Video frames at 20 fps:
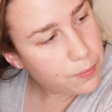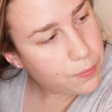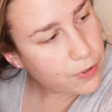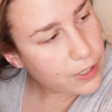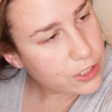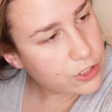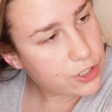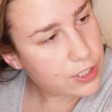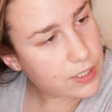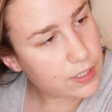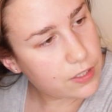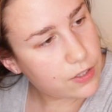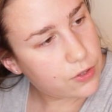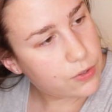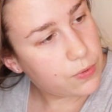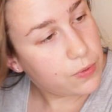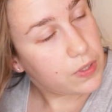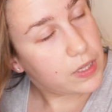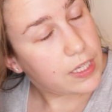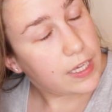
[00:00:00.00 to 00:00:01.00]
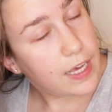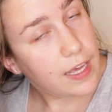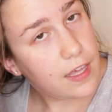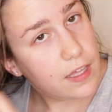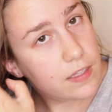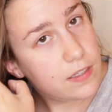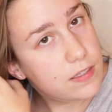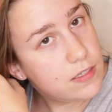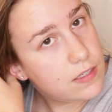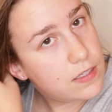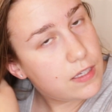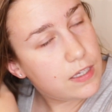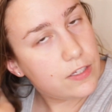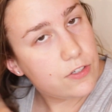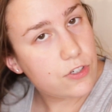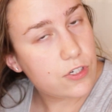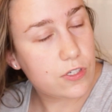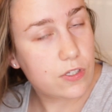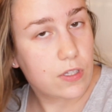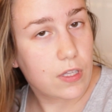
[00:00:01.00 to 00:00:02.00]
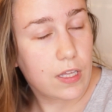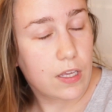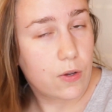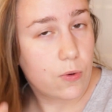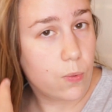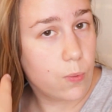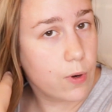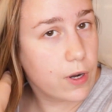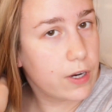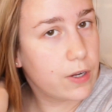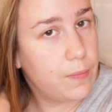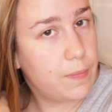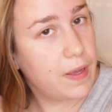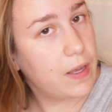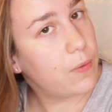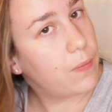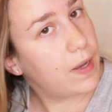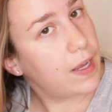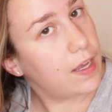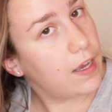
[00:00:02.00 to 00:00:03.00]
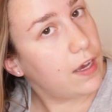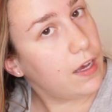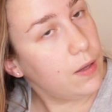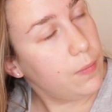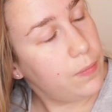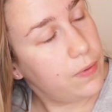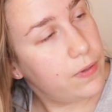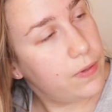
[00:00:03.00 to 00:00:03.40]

brushing through the ends and just like work my way up.